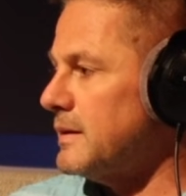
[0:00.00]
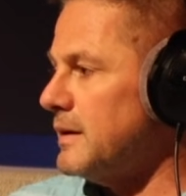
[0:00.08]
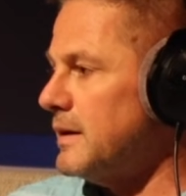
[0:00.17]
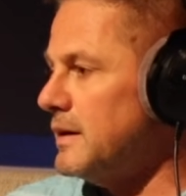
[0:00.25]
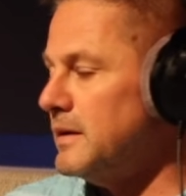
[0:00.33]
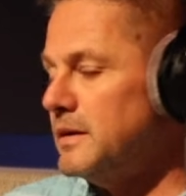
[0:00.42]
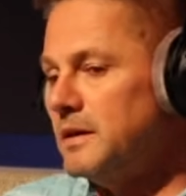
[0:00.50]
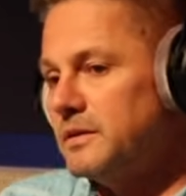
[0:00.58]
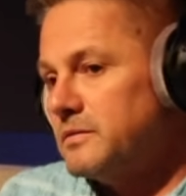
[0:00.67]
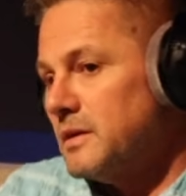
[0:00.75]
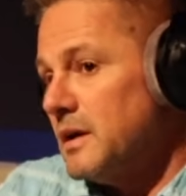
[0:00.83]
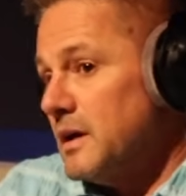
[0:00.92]
And
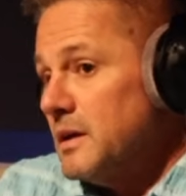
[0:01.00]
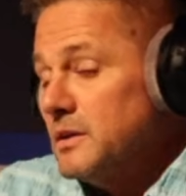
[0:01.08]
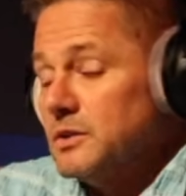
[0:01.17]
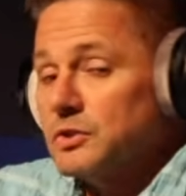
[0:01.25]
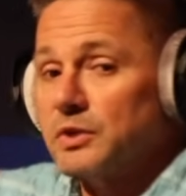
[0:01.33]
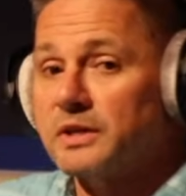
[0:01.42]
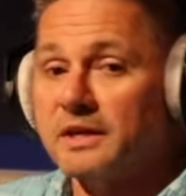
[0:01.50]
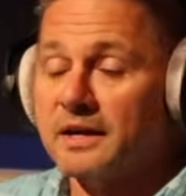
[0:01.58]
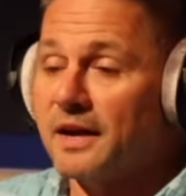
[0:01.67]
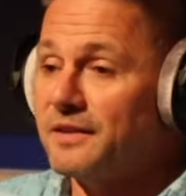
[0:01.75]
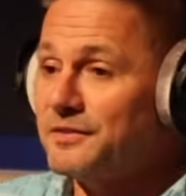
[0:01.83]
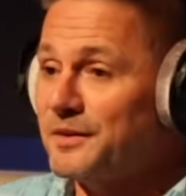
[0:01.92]
it's a tricky
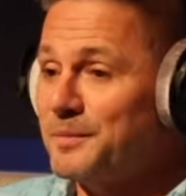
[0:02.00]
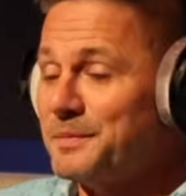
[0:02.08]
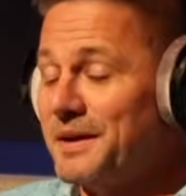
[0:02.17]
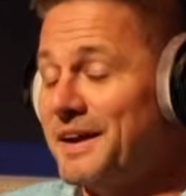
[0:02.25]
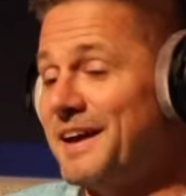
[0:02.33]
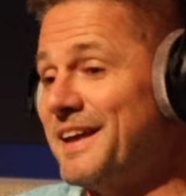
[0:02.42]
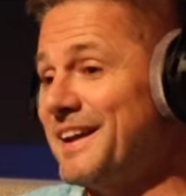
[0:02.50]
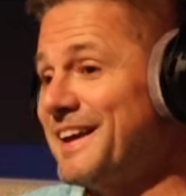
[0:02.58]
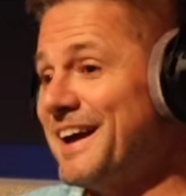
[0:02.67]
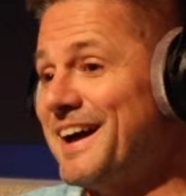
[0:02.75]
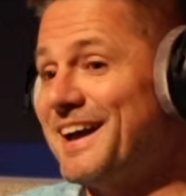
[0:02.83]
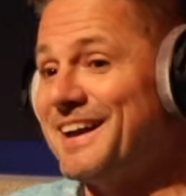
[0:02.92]
concept. I had a
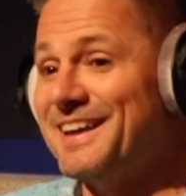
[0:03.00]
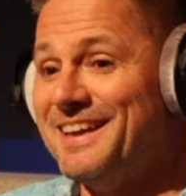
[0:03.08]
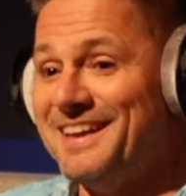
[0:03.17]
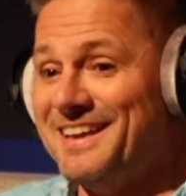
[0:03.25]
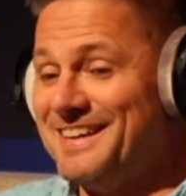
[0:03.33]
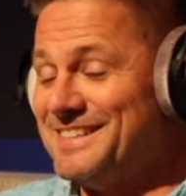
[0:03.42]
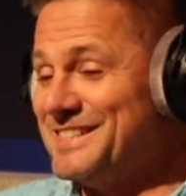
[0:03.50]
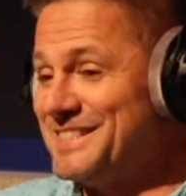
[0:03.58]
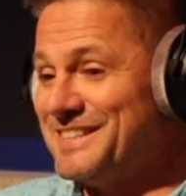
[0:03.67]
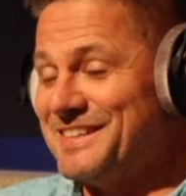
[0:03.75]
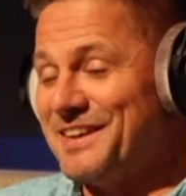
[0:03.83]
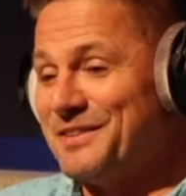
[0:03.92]
guy
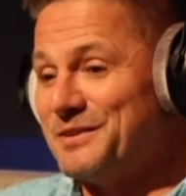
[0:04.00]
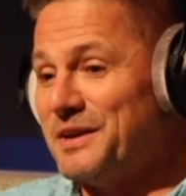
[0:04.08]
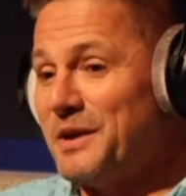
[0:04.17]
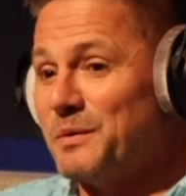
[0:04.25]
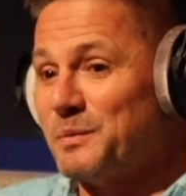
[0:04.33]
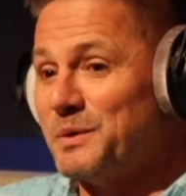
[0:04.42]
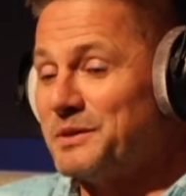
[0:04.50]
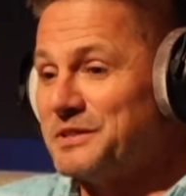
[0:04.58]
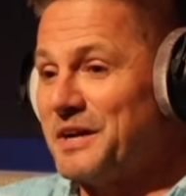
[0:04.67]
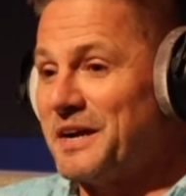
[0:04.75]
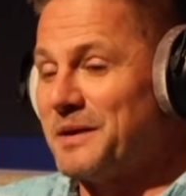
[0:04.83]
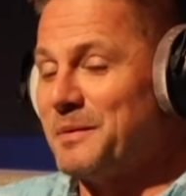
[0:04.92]
just the other day when we were
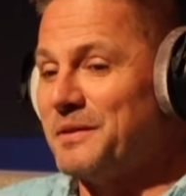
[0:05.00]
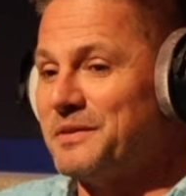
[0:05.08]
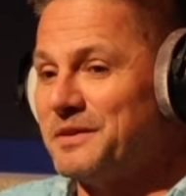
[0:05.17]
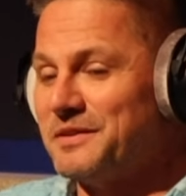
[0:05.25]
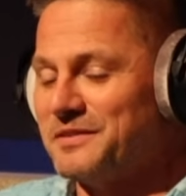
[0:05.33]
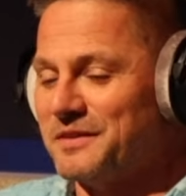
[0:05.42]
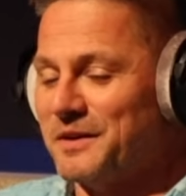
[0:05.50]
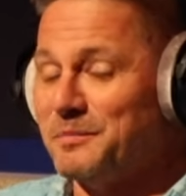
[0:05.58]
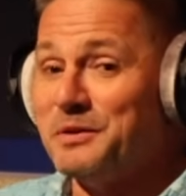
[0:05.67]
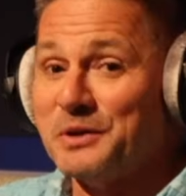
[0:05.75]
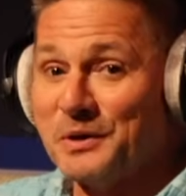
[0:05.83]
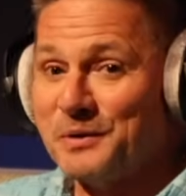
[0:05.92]
talking about this.
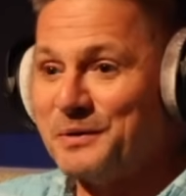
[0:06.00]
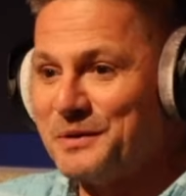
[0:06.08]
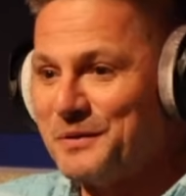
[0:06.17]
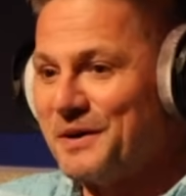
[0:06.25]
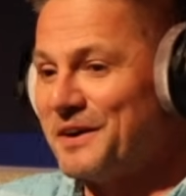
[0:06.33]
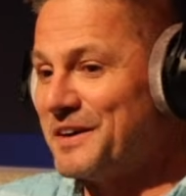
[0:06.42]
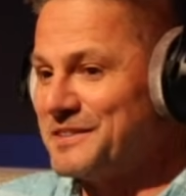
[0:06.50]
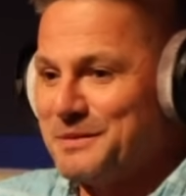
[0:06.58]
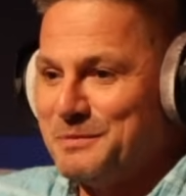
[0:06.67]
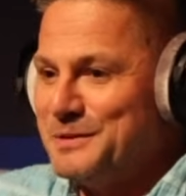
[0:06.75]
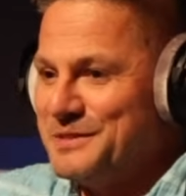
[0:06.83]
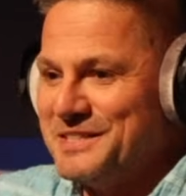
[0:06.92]
You know who you are, because
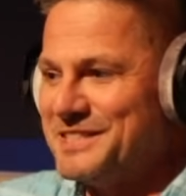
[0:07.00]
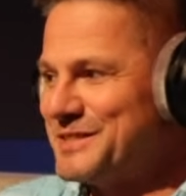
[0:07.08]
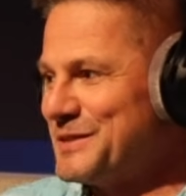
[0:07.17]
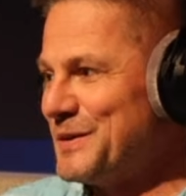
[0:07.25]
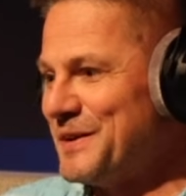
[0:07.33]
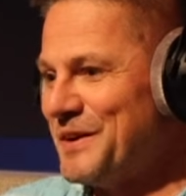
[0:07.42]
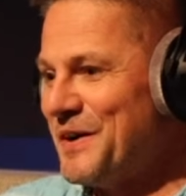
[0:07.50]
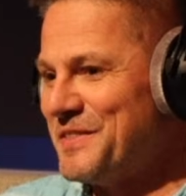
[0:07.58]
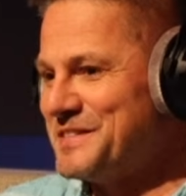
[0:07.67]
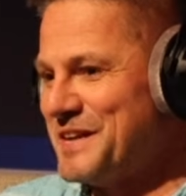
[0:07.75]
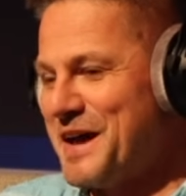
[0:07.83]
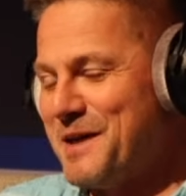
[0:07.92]
I'm using his story all
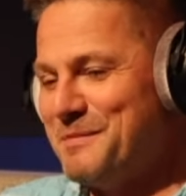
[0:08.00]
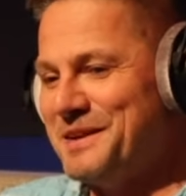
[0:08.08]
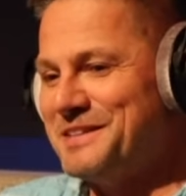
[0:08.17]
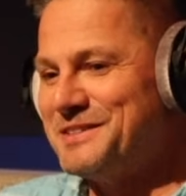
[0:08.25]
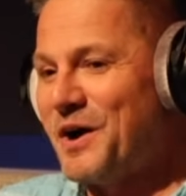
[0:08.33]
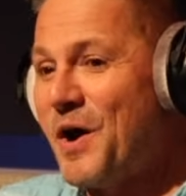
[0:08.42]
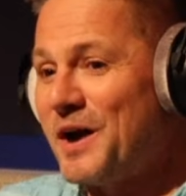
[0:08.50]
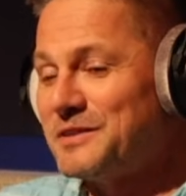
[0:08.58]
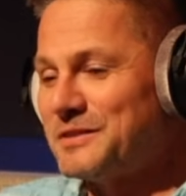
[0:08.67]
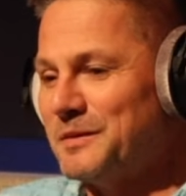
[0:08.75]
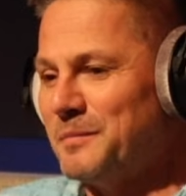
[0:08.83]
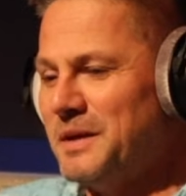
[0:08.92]
the time, and it's
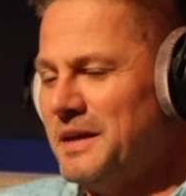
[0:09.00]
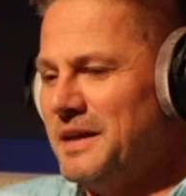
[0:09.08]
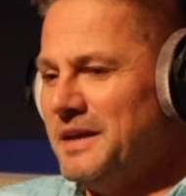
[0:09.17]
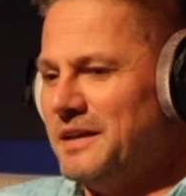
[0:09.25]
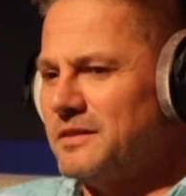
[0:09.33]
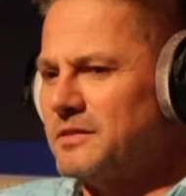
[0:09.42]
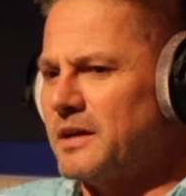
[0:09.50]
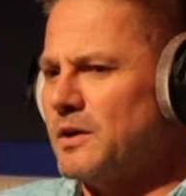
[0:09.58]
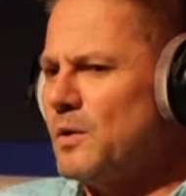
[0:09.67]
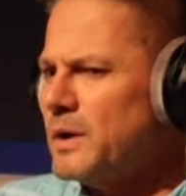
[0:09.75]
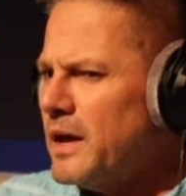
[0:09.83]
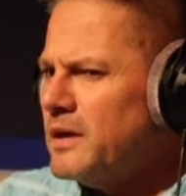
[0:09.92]
awesome. He's
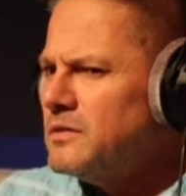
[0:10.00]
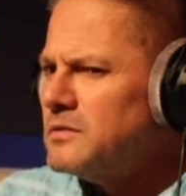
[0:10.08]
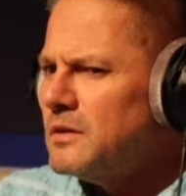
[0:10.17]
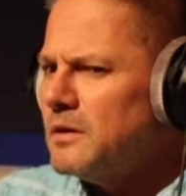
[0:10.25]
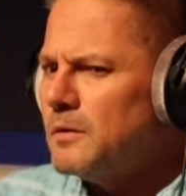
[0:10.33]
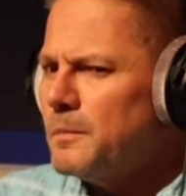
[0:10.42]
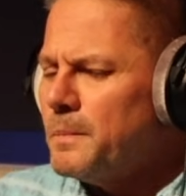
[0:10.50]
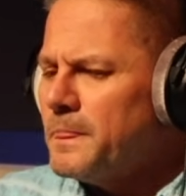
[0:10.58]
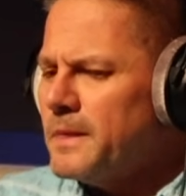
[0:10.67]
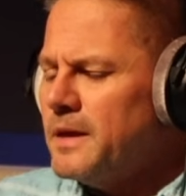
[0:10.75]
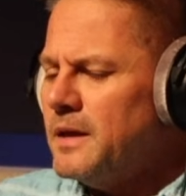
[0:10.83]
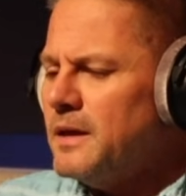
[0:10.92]
like, okay, so
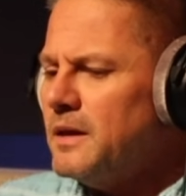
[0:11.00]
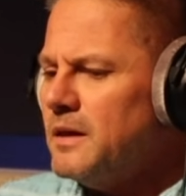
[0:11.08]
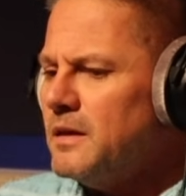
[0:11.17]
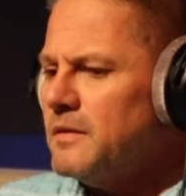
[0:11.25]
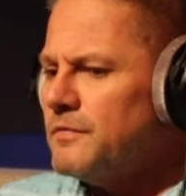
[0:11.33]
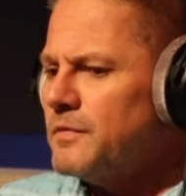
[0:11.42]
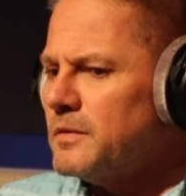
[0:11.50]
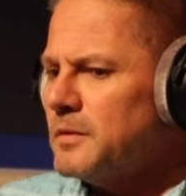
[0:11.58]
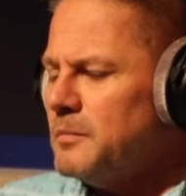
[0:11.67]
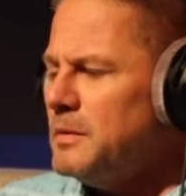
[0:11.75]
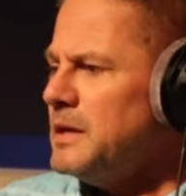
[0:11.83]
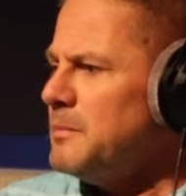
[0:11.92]
if
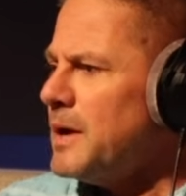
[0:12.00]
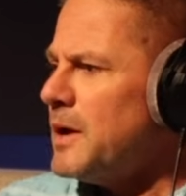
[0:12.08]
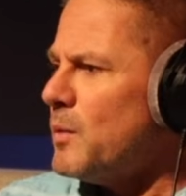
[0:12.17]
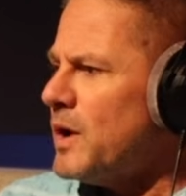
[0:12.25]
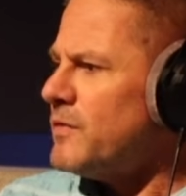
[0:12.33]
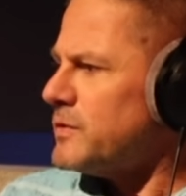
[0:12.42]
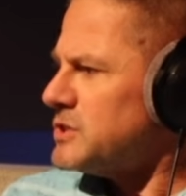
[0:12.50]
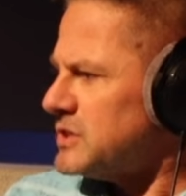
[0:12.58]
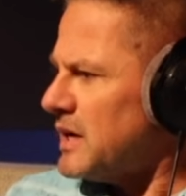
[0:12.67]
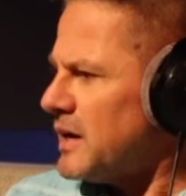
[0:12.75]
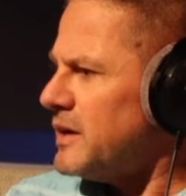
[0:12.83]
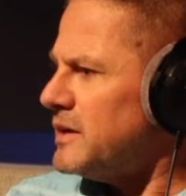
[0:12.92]
me and my wife were
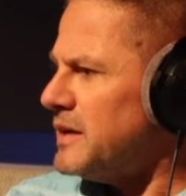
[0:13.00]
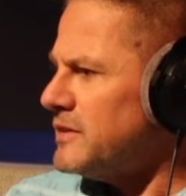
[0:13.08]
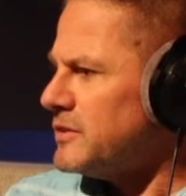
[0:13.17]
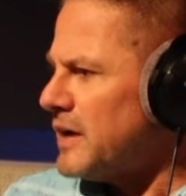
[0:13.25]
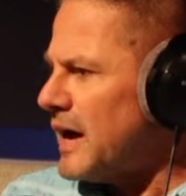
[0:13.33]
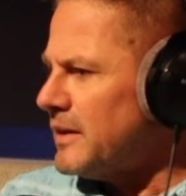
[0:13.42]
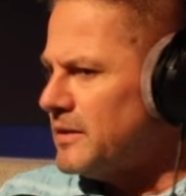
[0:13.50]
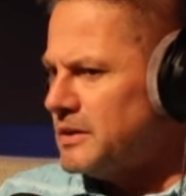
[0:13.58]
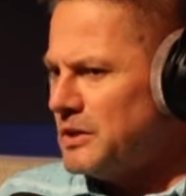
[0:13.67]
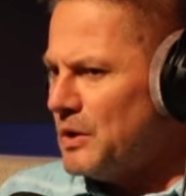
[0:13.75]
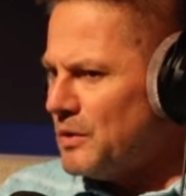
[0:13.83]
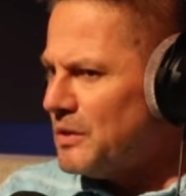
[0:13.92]
stuck on a desert island,
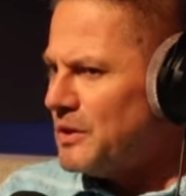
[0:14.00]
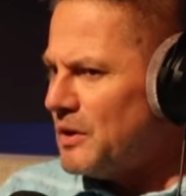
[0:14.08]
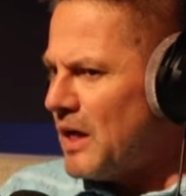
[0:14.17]
you know, the little